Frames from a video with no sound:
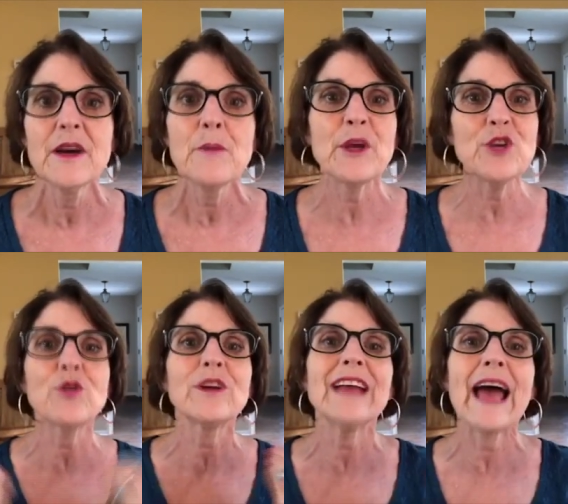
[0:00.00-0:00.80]
But you
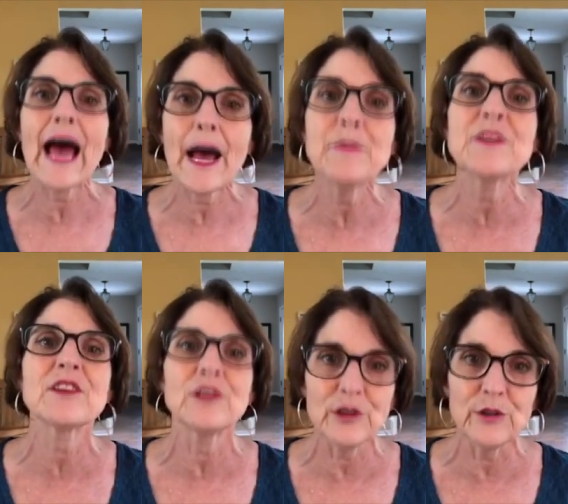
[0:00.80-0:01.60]
could
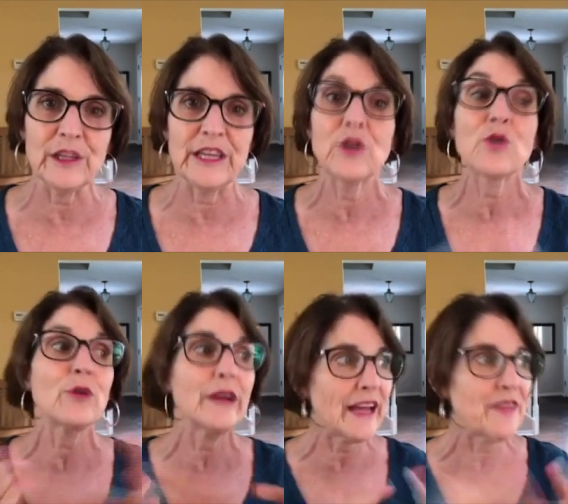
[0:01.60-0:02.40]
absolutely
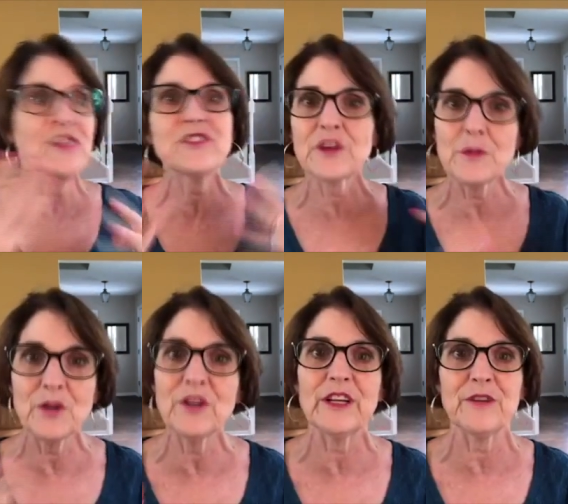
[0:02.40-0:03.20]
create this
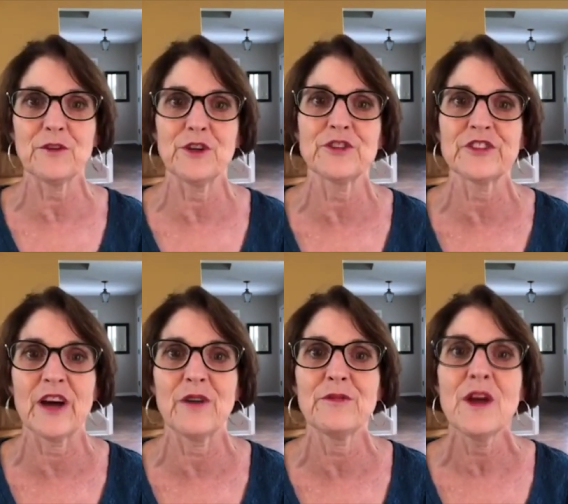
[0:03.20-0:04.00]
community for
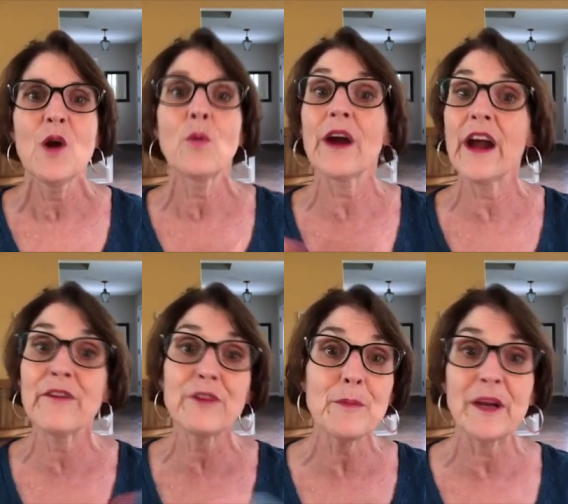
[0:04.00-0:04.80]
yourself where
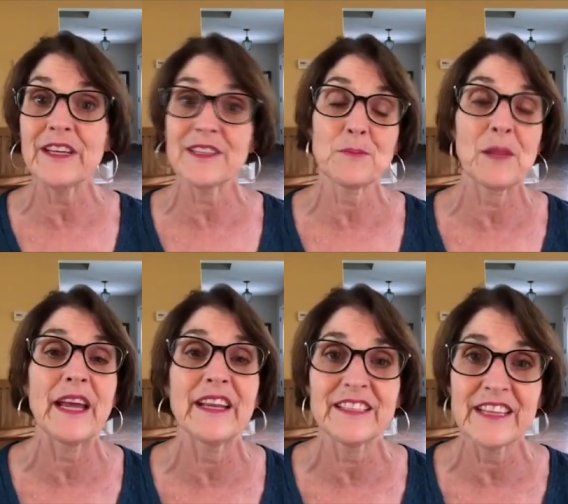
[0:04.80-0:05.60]
everybody is
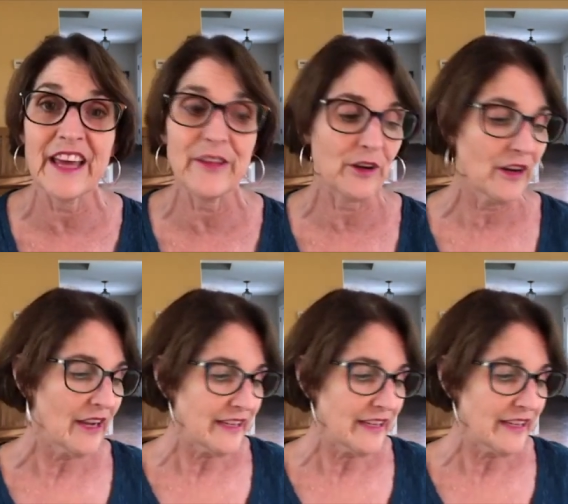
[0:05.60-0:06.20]
planning together.